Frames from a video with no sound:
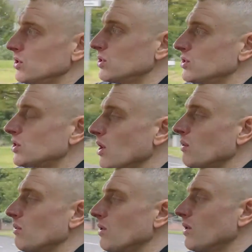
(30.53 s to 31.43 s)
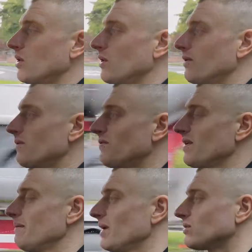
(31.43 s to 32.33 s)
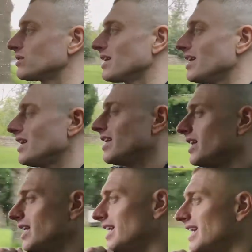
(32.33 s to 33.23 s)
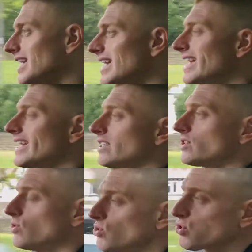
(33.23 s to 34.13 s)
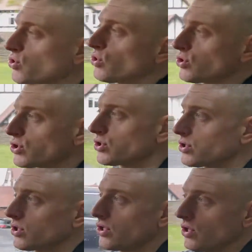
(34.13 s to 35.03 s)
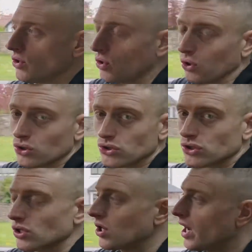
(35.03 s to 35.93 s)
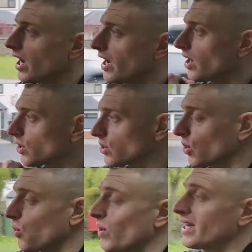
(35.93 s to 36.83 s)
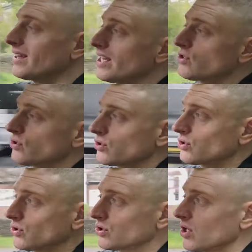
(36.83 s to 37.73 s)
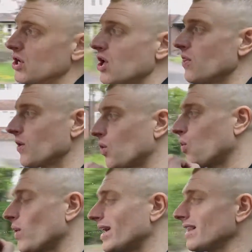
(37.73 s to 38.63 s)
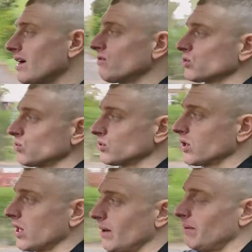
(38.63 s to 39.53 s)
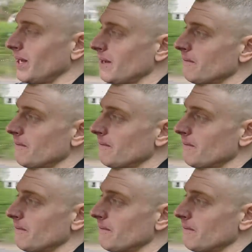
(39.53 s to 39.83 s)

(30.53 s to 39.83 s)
So females need to trust us. The quicker they trust us, the quicker their results are going to be.